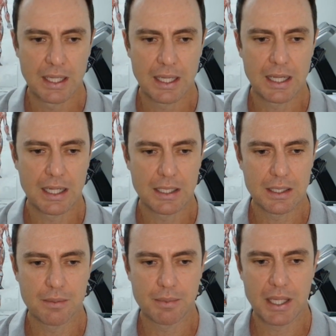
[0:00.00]

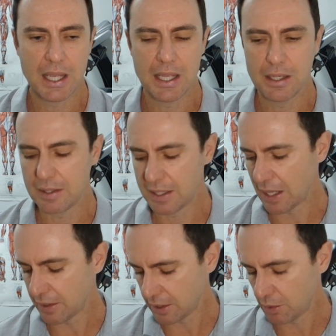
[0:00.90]
And the
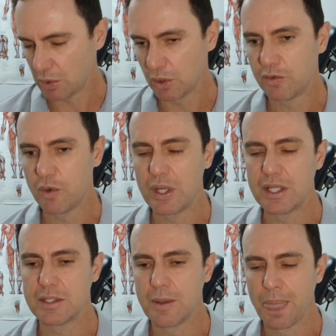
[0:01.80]
other thing we look for
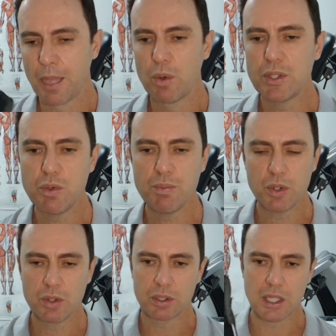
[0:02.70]
is, once we put
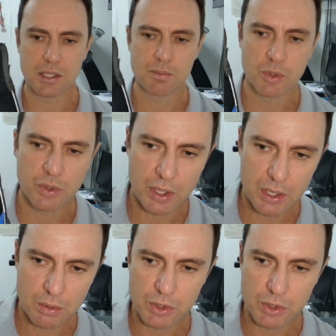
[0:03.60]
in a custom orthotic into a